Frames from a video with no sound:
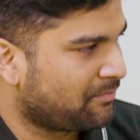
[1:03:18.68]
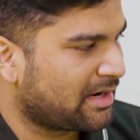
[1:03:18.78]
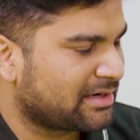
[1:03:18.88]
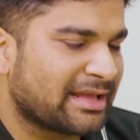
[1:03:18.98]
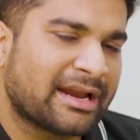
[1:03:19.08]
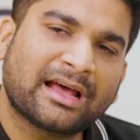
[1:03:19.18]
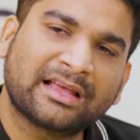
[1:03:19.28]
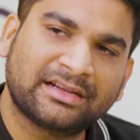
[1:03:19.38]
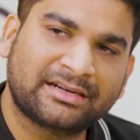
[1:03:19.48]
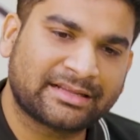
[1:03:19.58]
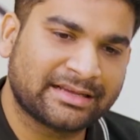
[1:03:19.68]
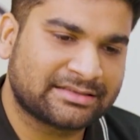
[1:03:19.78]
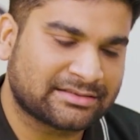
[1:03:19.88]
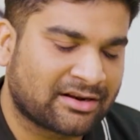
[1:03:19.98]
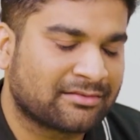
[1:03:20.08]
But there are other
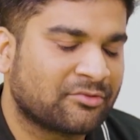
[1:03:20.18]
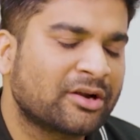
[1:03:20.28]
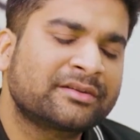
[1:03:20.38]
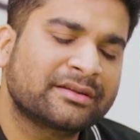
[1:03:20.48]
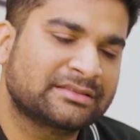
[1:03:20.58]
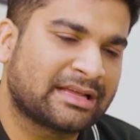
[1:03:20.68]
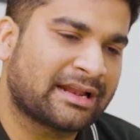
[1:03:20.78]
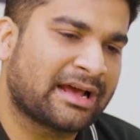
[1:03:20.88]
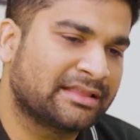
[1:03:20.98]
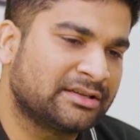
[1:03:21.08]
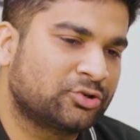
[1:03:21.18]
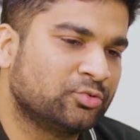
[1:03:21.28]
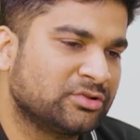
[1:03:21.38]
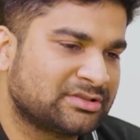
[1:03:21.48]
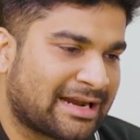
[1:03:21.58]
tricks, or not tricks, there are other
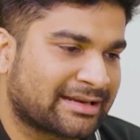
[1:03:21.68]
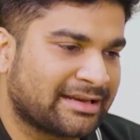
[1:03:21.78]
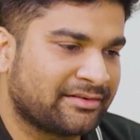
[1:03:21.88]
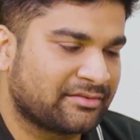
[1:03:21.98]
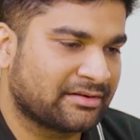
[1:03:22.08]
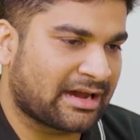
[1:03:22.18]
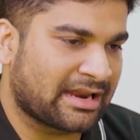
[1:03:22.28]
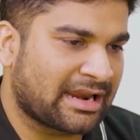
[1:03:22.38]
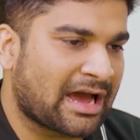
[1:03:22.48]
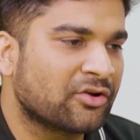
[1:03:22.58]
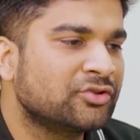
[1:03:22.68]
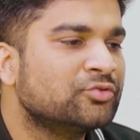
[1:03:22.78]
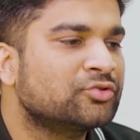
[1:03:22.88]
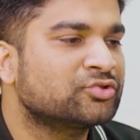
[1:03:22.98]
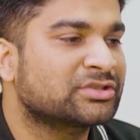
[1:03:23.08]
tools that can allow
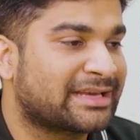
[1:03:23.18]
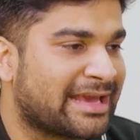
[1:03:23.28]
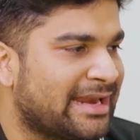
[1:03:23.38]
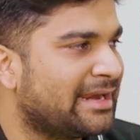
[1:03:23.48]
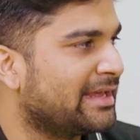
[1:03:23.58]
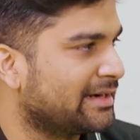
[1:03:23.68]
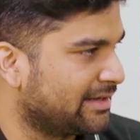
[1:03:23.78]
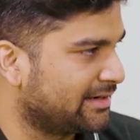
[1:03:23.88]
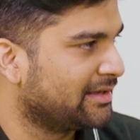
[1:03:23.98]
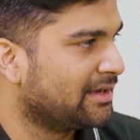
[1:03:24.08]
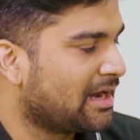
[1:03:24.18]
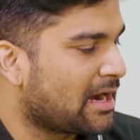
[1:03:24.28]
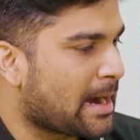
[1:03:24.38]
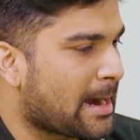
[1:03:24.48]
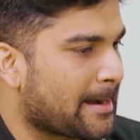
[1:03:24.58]
you to scale LinkedIn.
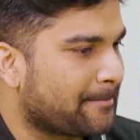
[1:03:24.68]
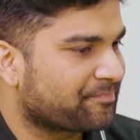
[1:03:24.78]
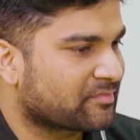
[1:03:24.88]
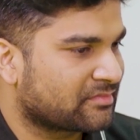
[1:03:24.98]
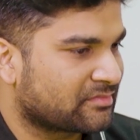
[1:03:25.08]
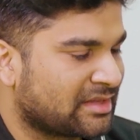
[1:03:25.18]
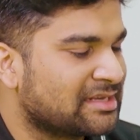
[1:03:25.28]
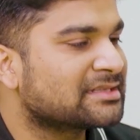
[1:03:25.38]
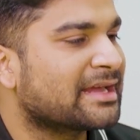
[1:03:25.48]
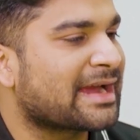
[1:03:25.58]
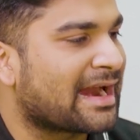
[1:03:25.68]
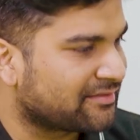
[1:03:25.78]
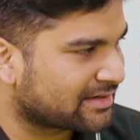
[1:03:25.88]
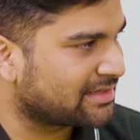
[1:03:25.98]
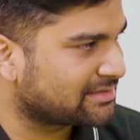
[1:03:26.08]
Things like
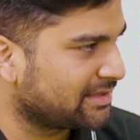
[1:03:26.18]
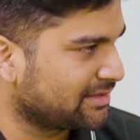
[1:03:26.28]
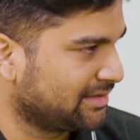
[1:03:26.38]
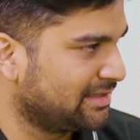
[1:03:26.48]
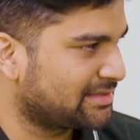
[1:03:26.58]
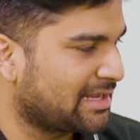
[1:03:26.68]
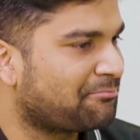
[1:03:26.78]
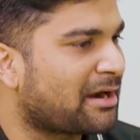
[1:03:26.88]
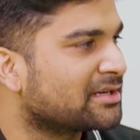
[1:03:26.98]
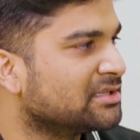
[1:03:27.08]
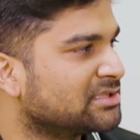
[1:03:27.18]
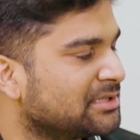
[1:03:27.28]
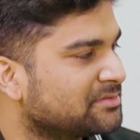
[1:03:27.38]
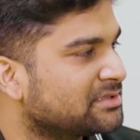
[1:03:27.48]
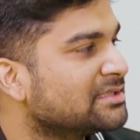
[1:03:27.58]
advertising, things like
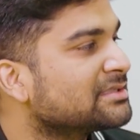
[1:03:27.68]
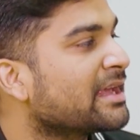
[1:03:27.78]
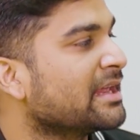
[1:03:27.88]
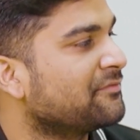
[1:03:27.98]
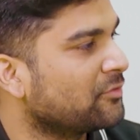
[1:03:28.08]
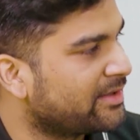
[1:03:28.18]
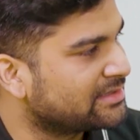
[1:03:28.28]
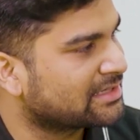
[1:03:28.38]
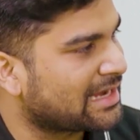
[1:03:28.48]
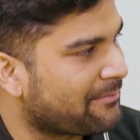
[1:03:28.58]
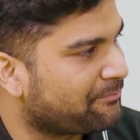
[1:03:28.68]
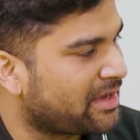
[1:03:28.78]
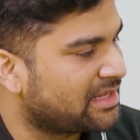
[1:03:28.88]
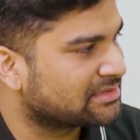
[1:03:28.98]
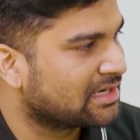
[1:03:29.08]
partnerships, things like influencer
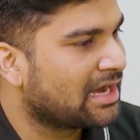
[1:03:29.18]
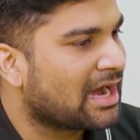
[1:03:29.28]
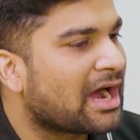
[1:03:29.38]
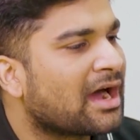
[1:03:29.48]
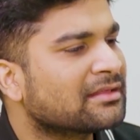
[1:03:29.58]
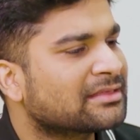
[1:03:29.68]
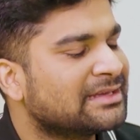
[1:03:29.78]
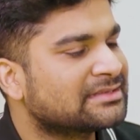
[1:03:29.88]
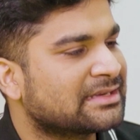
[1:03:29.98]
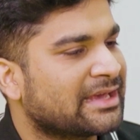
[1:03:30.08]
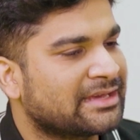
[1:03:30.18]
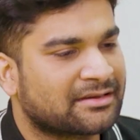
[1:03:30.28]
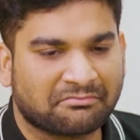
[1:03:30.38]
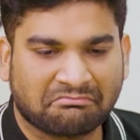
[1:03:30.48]
campaigns, things like